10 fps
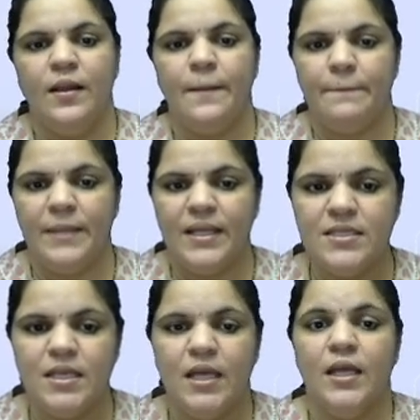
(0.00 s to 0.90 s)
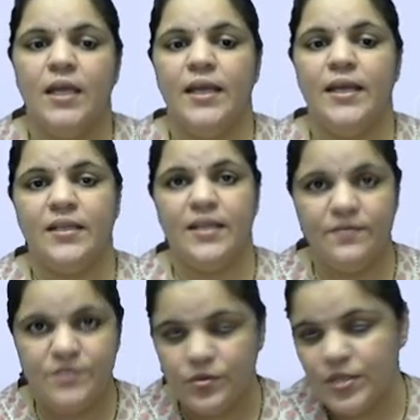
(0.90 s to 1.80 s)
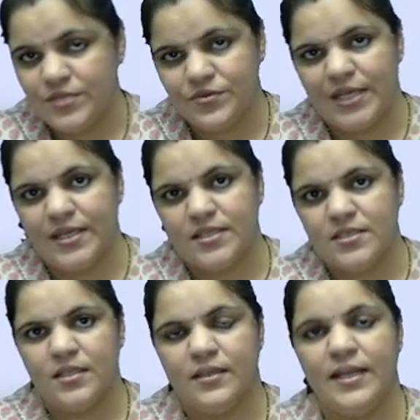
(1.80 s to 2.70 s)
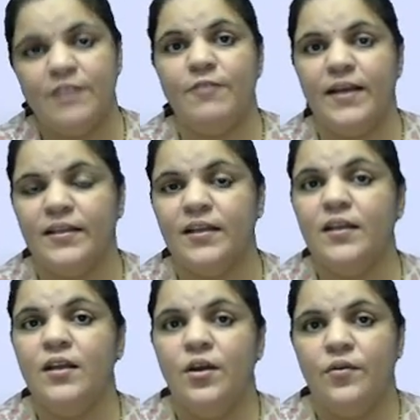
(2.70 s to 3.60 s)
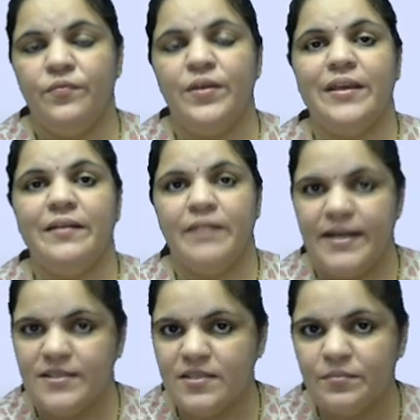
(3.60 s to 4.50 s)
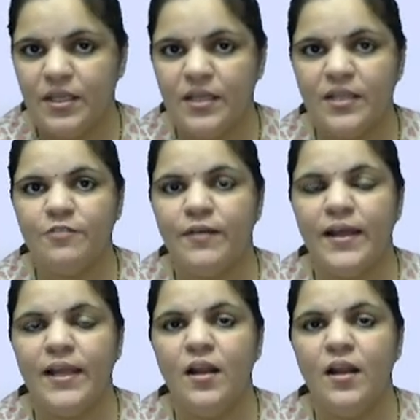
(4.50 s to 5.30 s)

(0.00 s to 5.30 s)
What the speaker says: Means it gives you the status that whether we can write something in the file